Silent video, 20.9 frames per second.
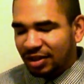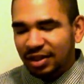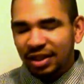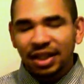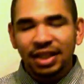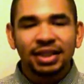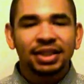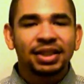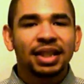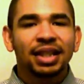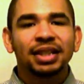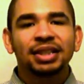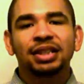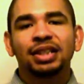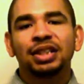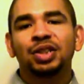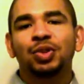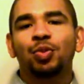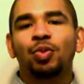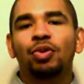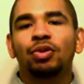These things in
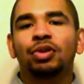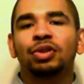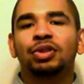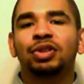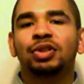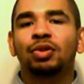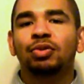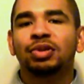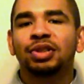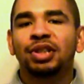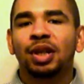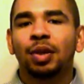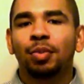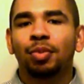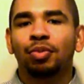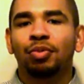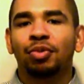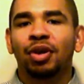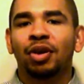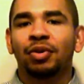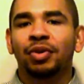this world are so
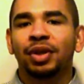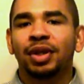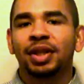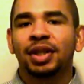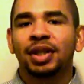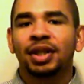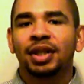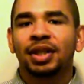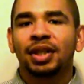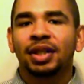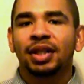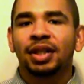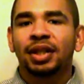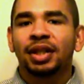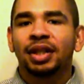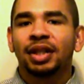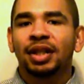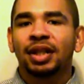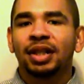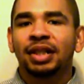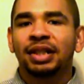temporary
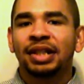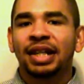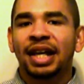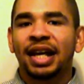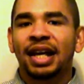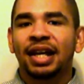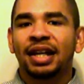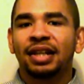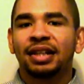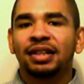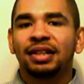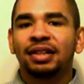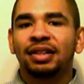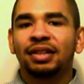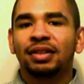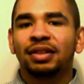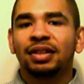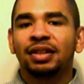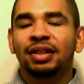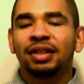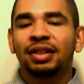that
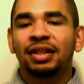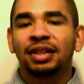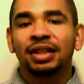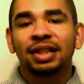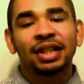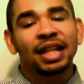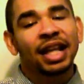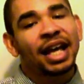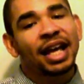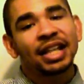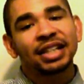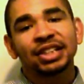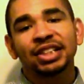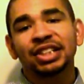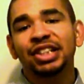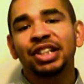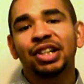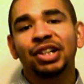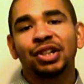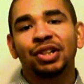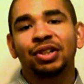last
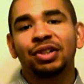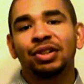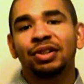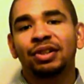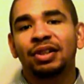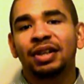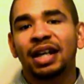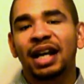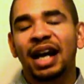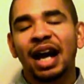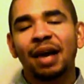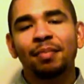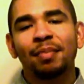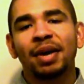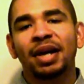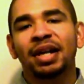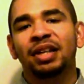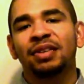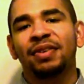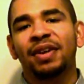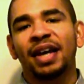year I
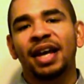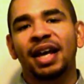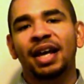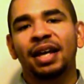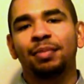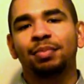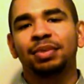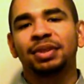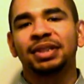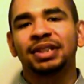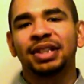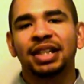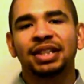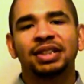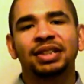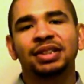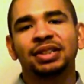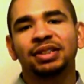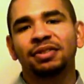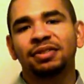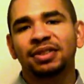might have had
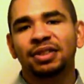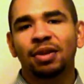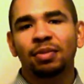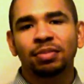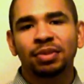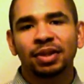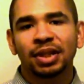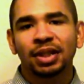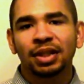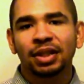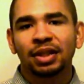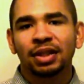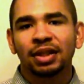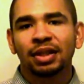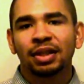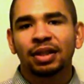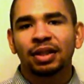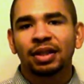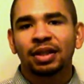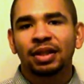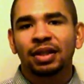possessions of something
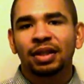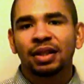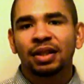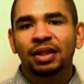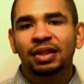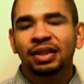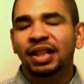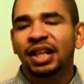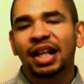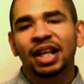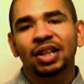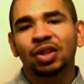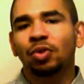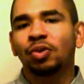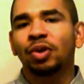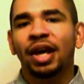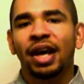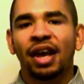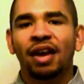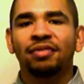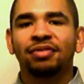that I
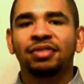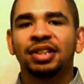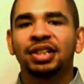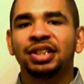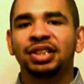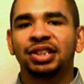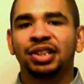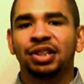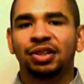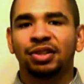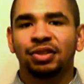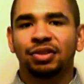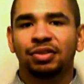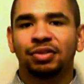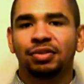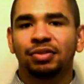don't have this year.